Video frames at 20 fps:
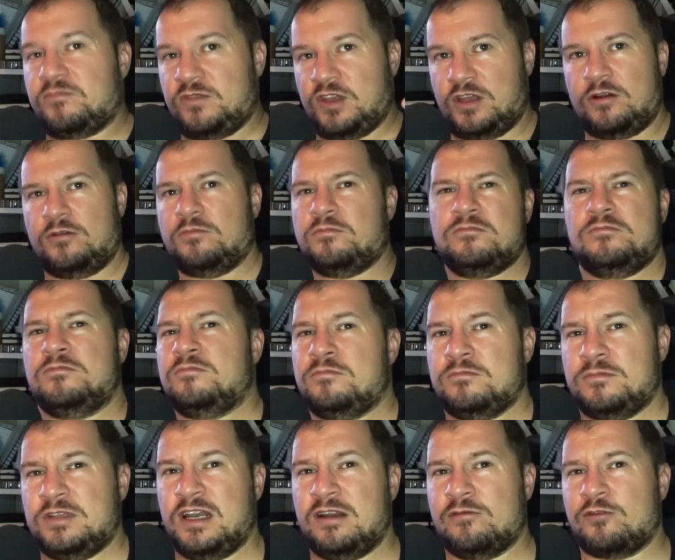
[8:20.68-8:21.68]
you
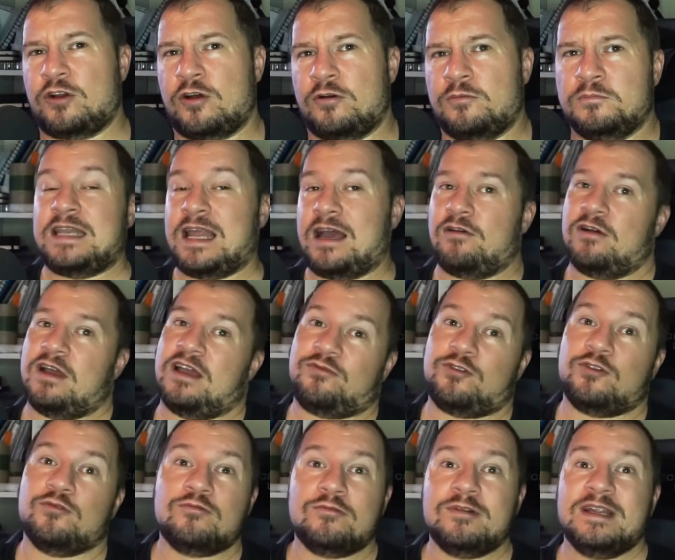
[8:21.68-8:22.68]
never know. Now, if
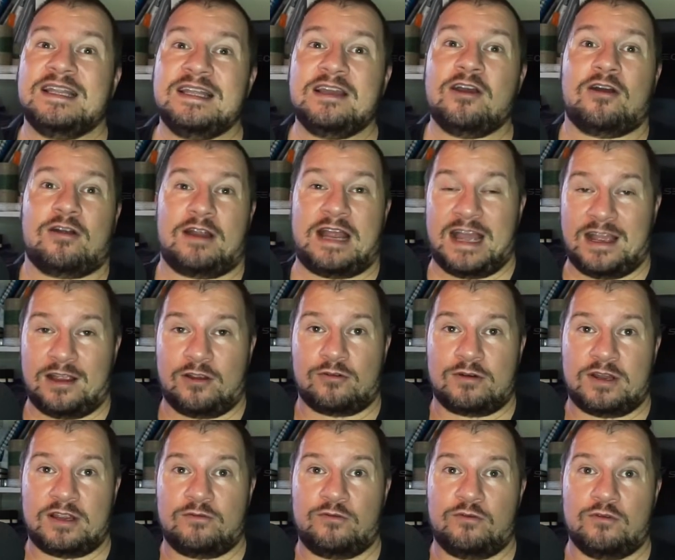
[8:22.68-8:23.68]
you really are
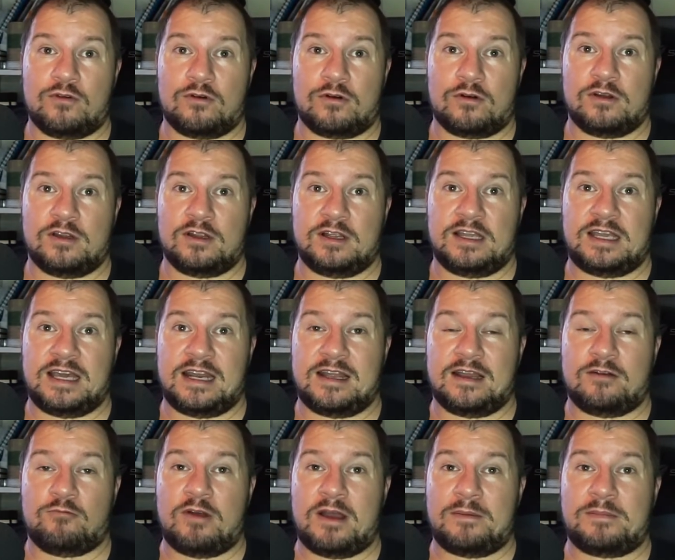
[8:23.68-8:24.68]
hankering for getting
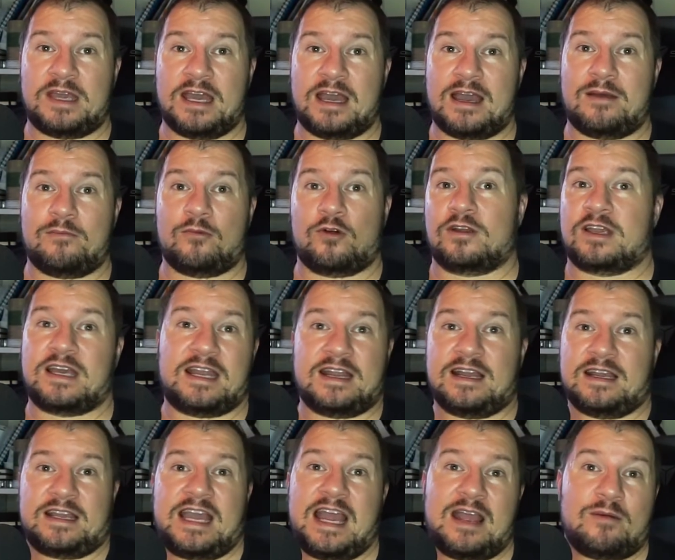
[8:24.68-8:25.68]
a webcam or getting
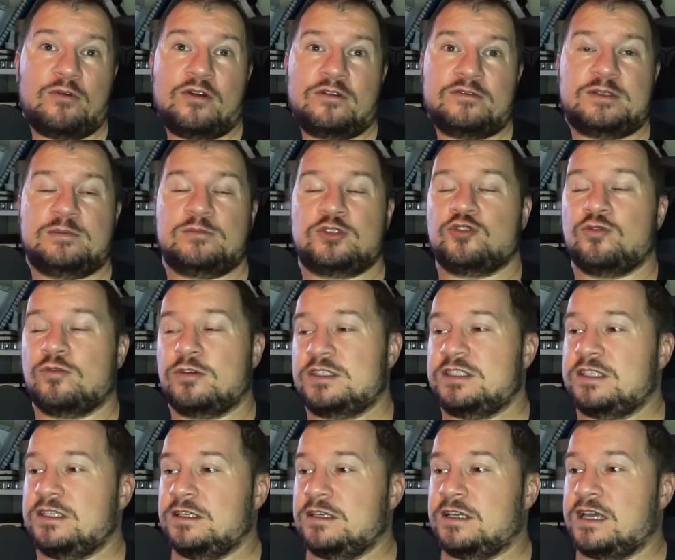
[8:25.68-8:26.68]
a camera of some sorts
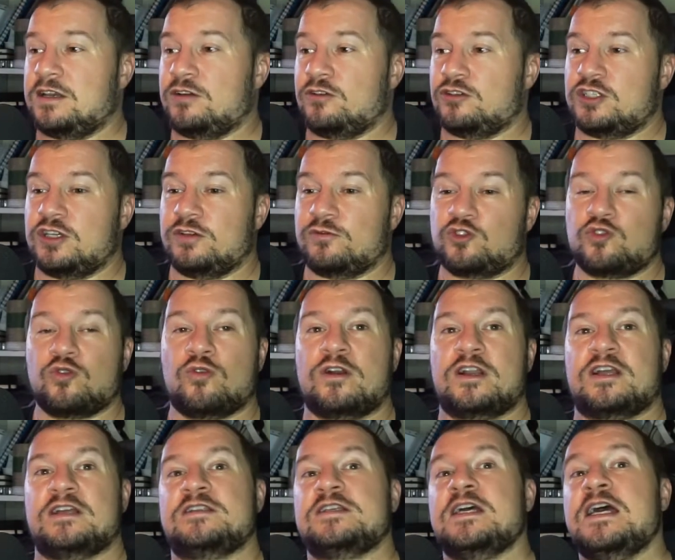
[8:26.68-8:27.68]
to get yourself
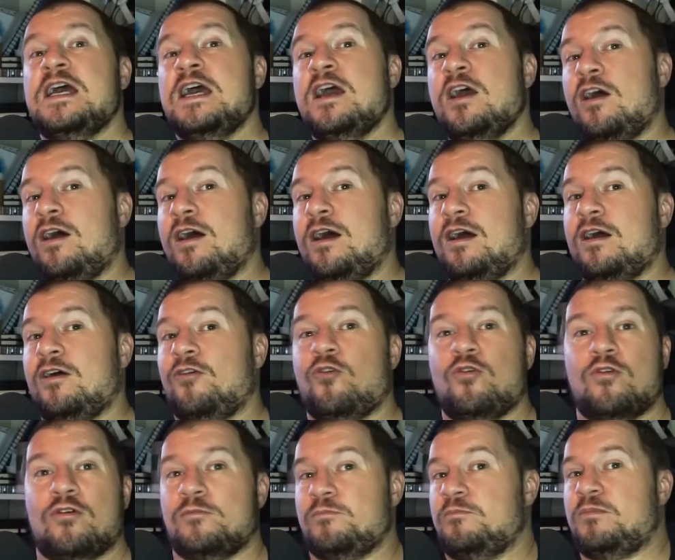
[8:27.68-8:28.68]
sorted,
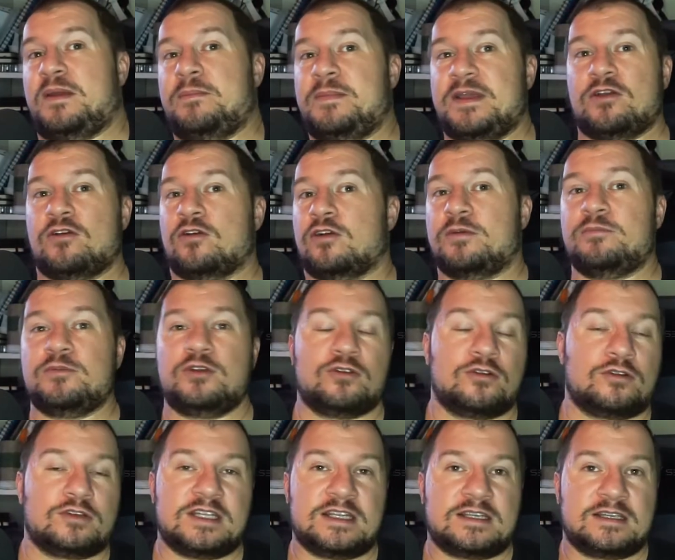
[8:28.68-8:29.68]
or maybe your
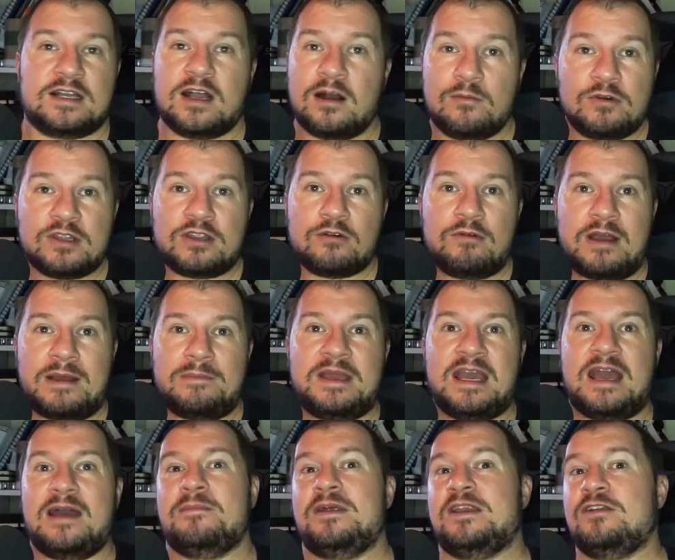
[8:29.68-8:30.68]
computer didn't come with a
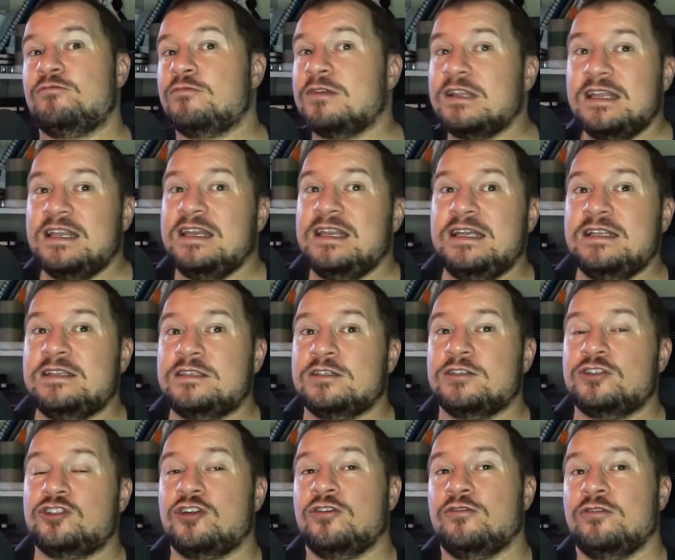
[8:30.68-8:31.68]
webcam and you really need to
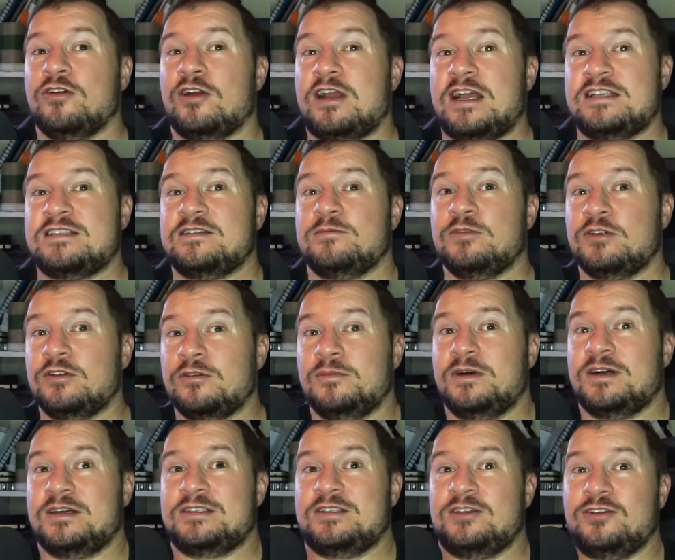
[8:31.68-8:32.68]
show your handsome little
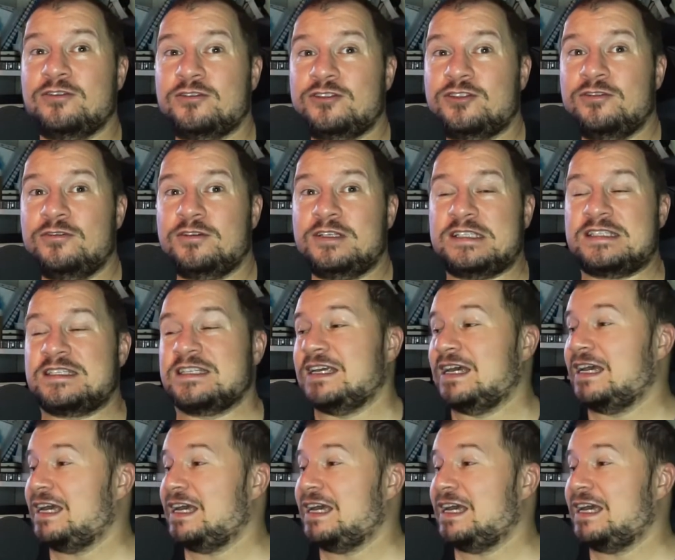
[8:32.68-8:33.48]
mug to your students,